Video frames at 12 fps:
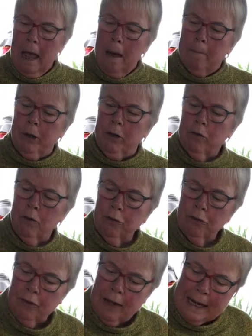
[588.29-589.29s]
But of
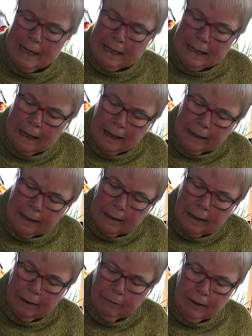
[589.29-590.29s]
course, Tate and Lyle
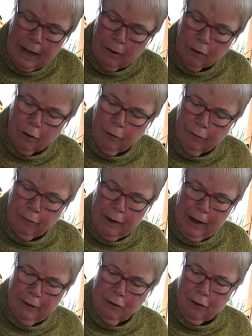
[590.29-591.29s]
have now gone
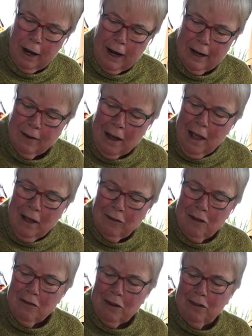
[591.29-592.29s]
fair trade. It's
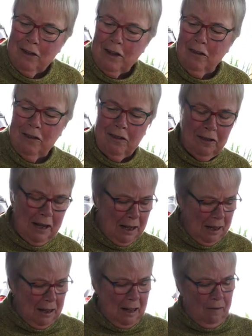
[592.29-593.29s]
interesting to see
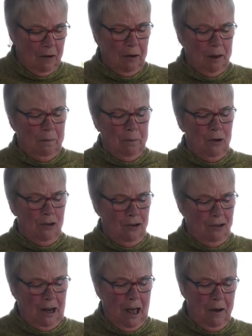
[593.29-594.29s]
that they've got the
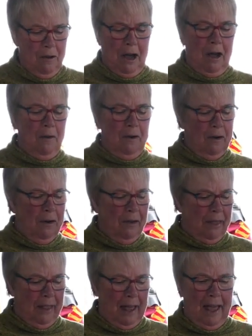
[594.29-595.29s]
British logo
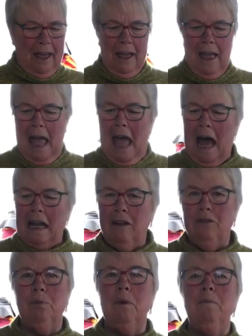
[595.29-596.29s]
on there. And
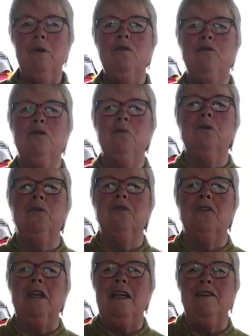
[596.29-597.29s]
as we move
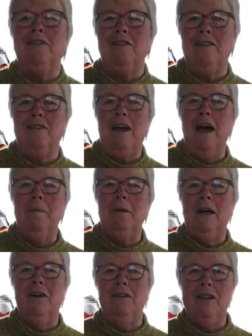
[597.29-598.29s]
towards Easter time and
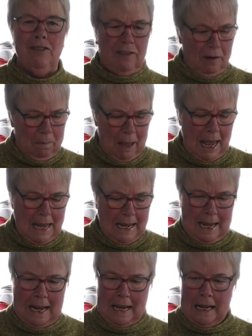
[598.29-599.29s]
our Easter
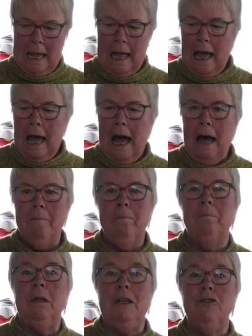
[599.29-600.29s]
baking,
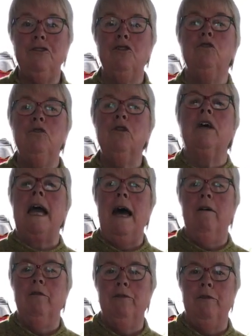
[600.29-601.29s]
Please do look
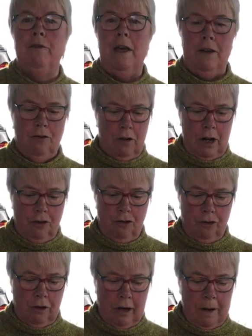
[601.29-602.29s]
out for fair trade
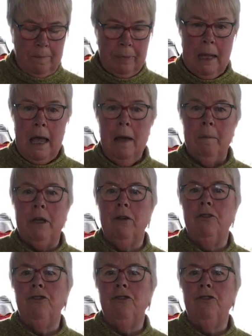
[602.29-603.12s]
sugar, because